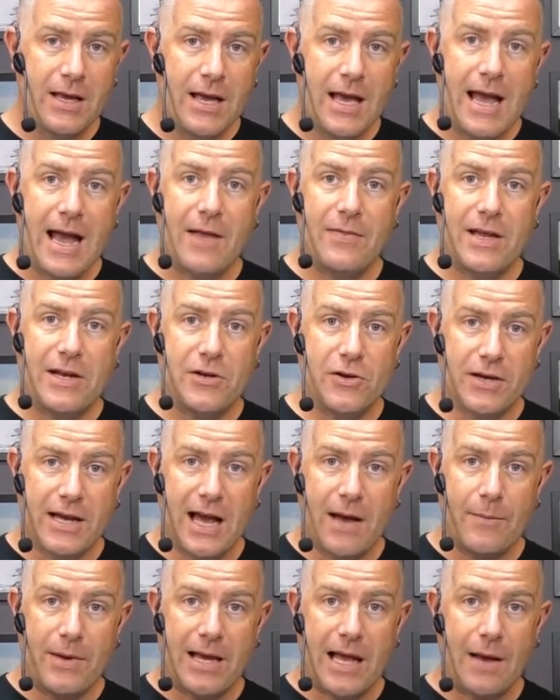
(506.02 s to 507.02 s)
and then you're
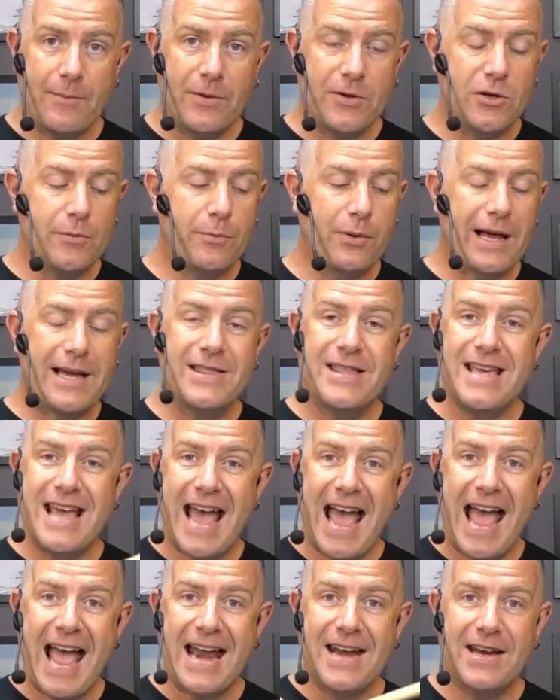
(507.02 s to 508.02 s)
coming up and you're playing the
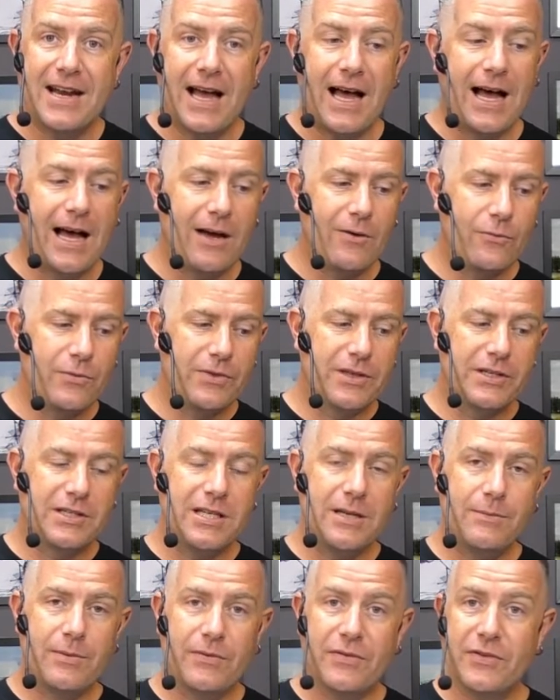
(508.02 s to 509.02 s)
and a with the
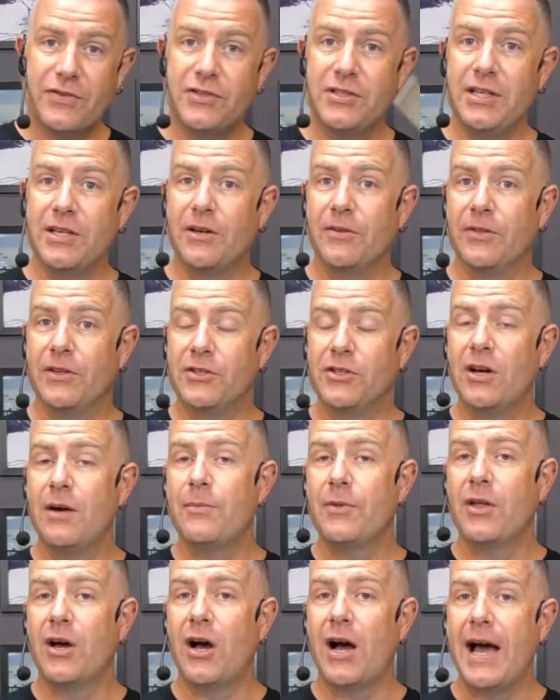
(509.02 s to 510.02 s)
tip of the stick on the top
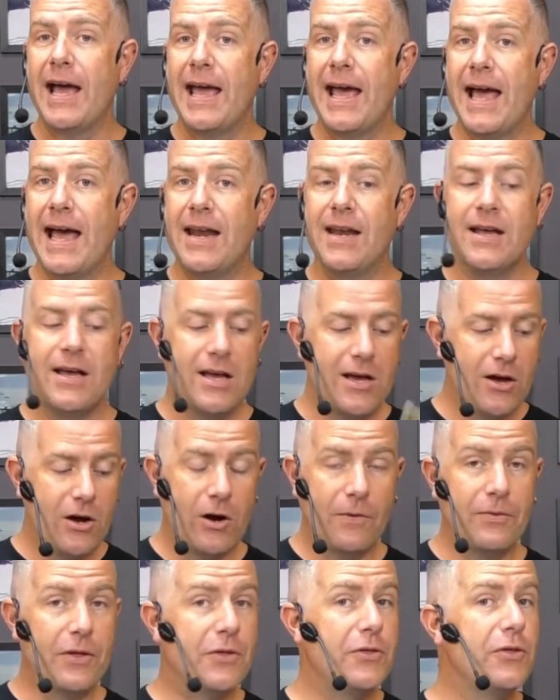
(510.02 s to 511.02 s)
of the hi-hat
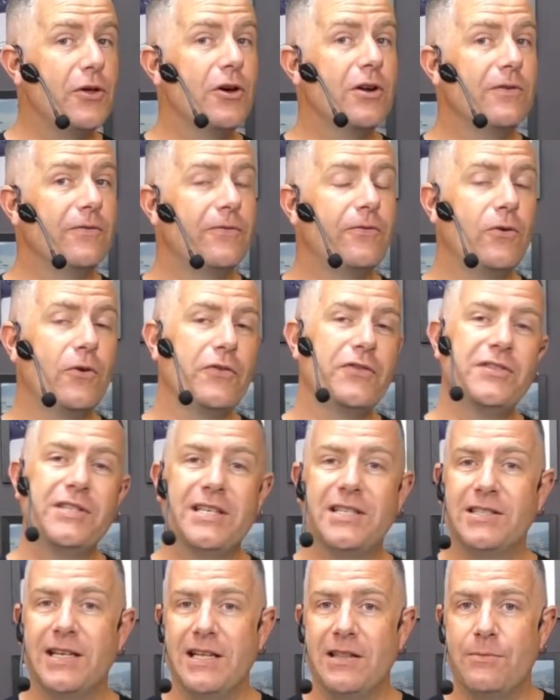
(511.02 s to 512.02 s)
on the 3rd and 4th
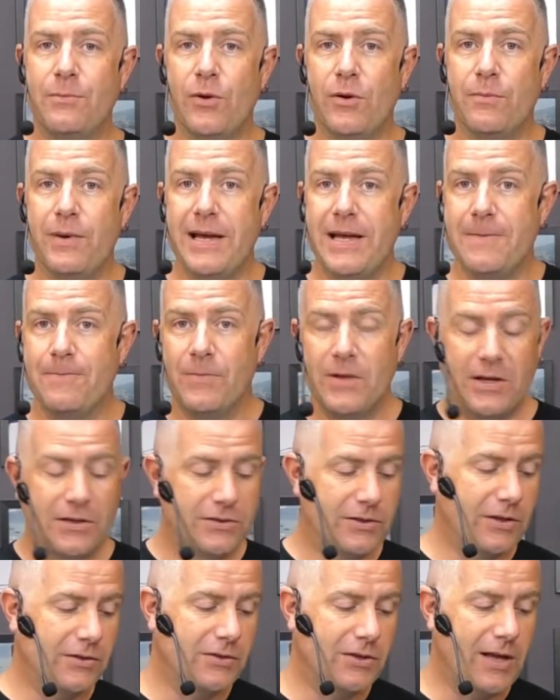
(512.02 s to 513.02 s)
16th per beat.
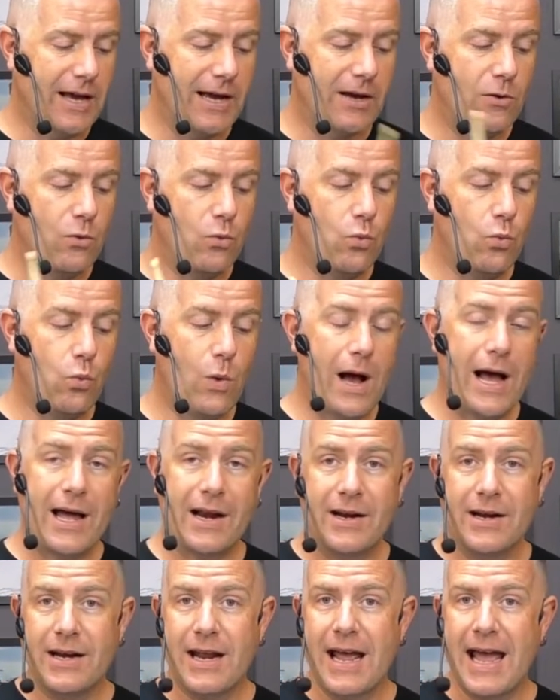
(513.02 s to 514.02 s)
So it's like
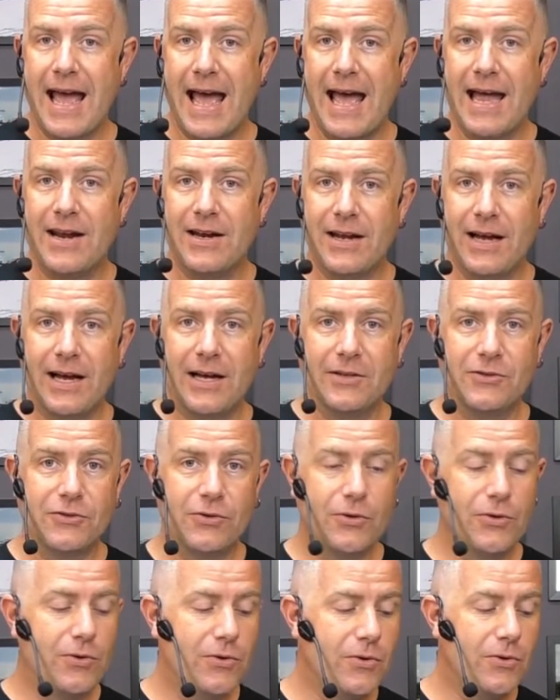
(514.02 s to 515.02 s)
1 and a
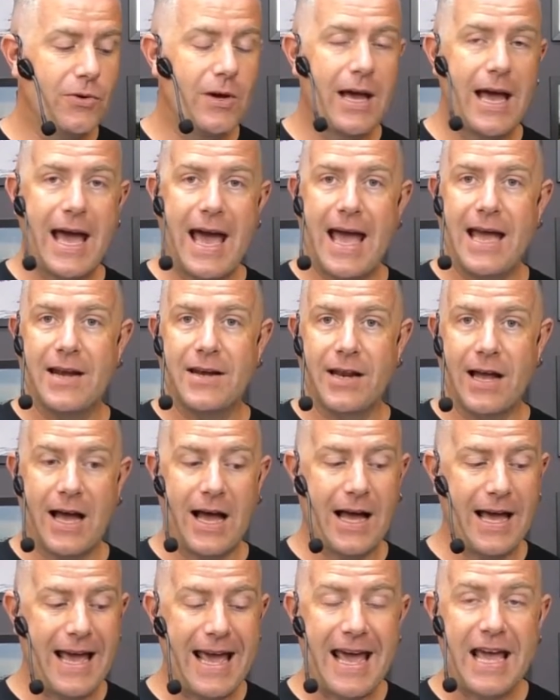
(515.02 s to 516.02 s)
2 and
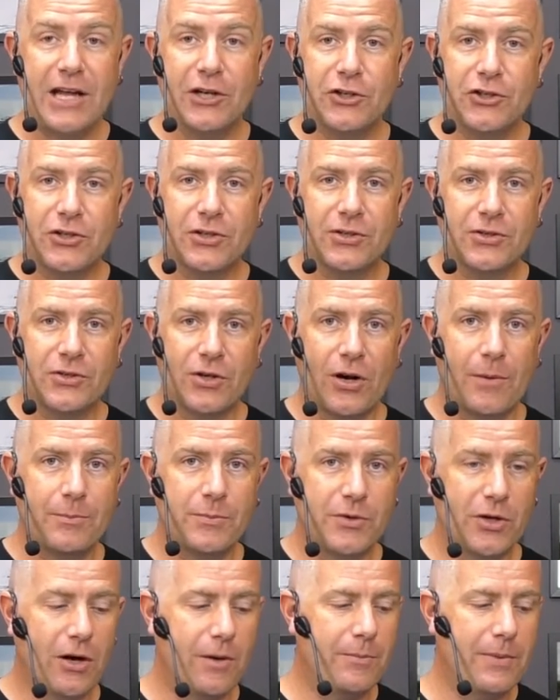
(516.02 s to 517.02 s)
a edge, top,
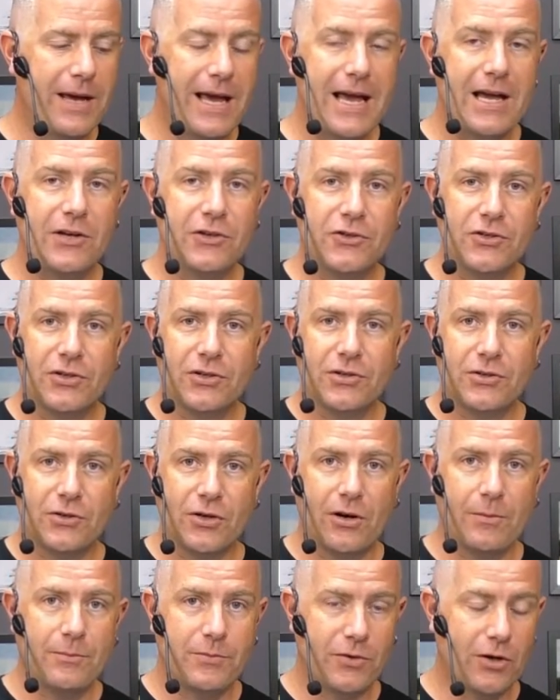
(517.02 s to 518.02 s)
top, edge,
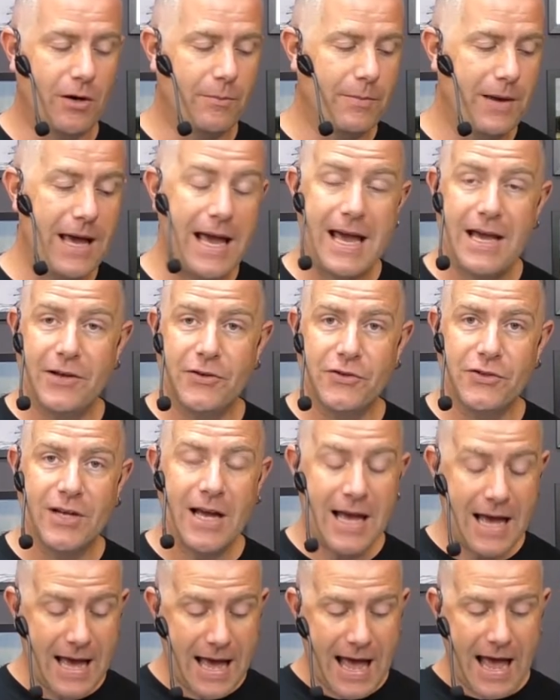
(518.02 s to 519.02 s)
top, top, edge.
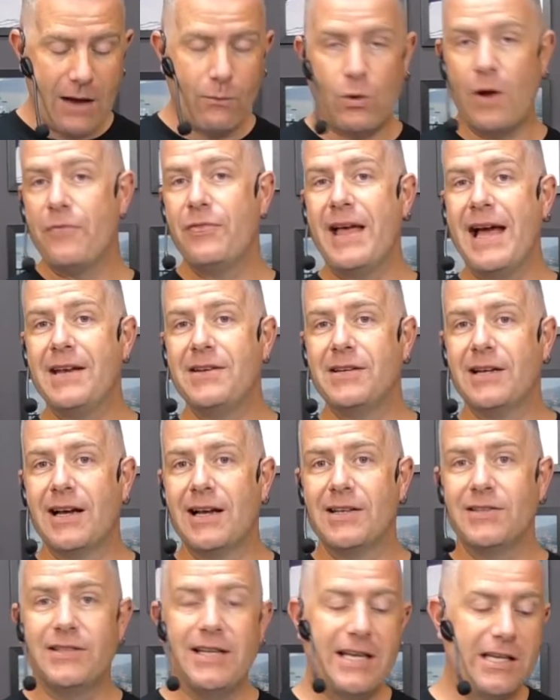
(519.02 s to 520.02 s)
And what that
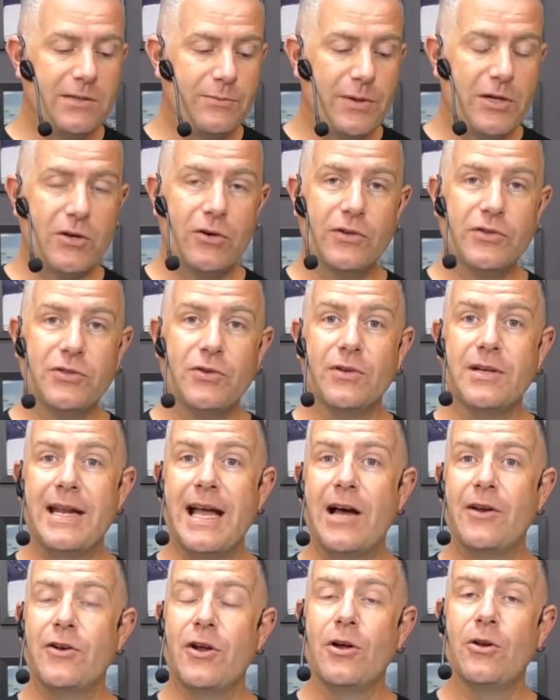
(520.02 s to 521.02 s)
does is, because you're
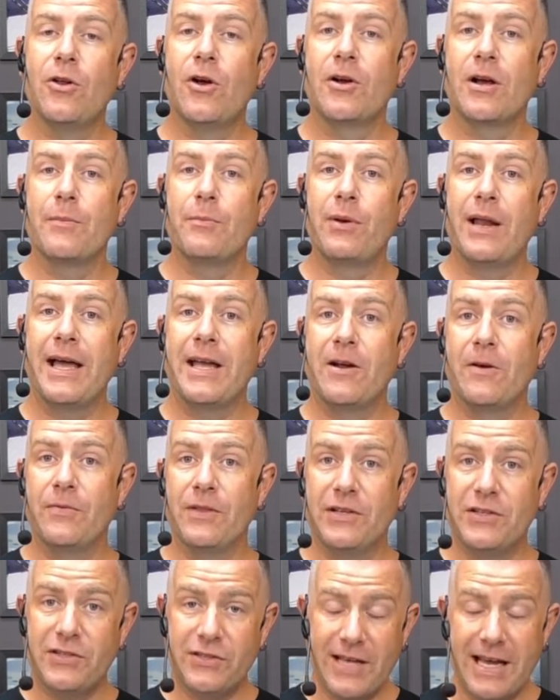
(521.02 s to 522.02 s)
now no longer playing on
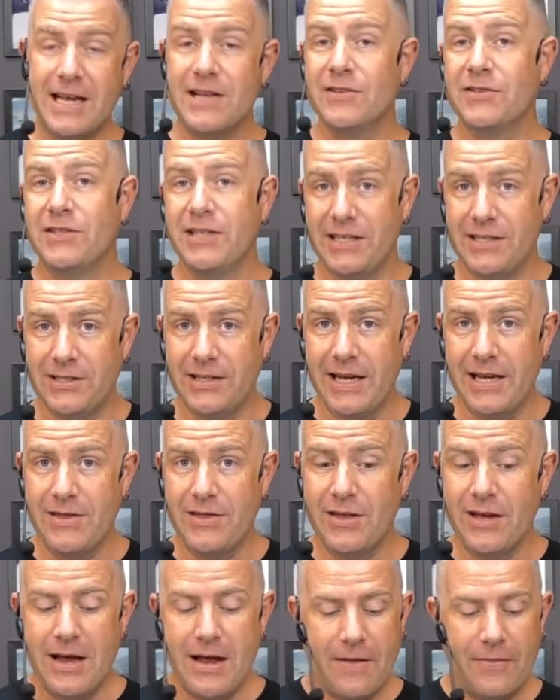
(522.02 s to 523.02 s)
the 2nd
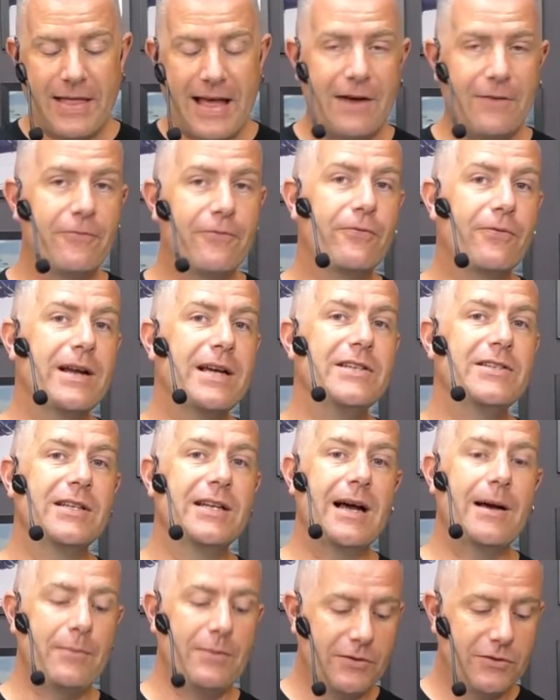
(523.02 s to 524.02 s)
16th, that frees it
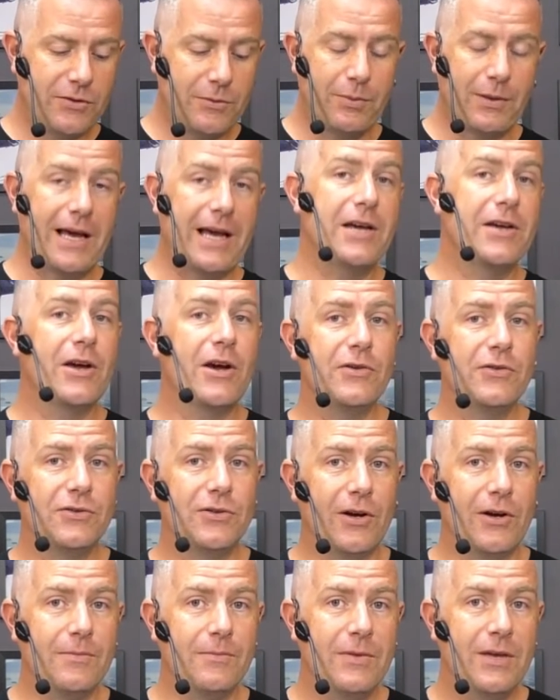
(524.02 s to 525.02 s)
up to play a ghost
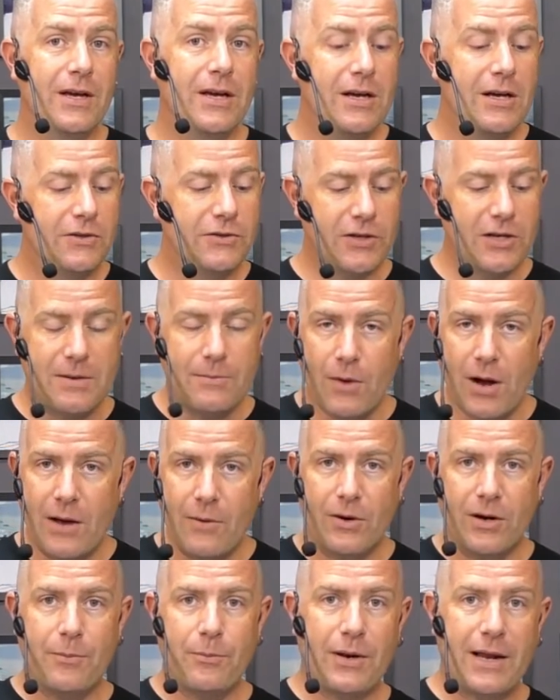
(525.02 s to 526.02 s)
note. So you might
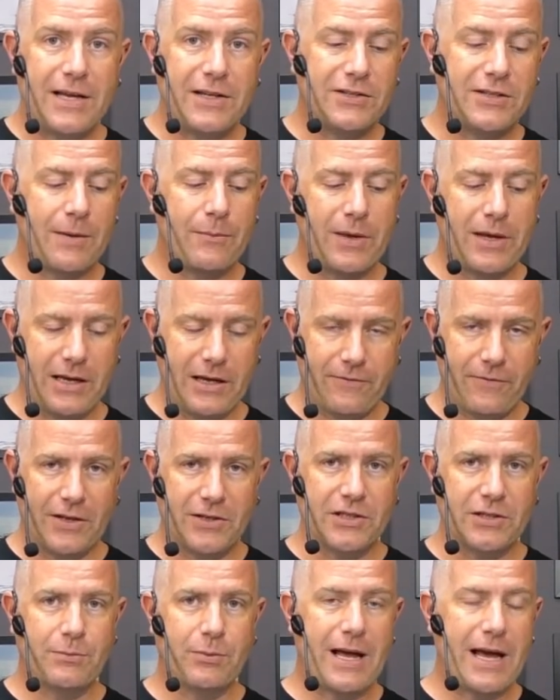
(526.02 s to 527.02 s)
want to play something, if I
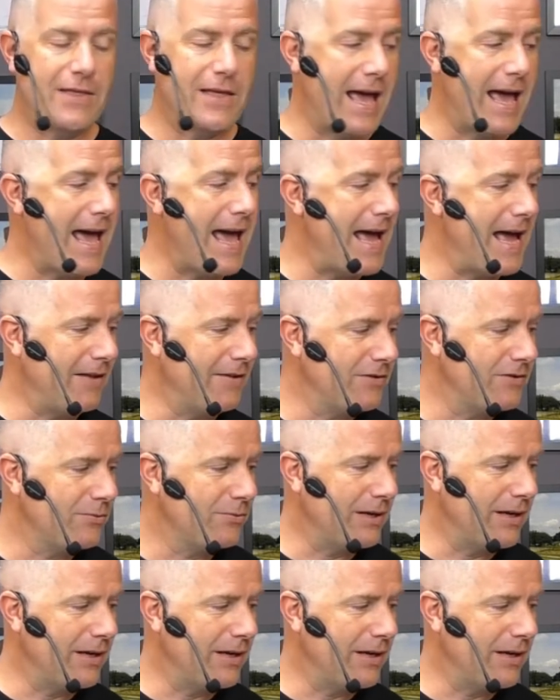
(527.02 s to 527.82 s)
just play the hands, we'll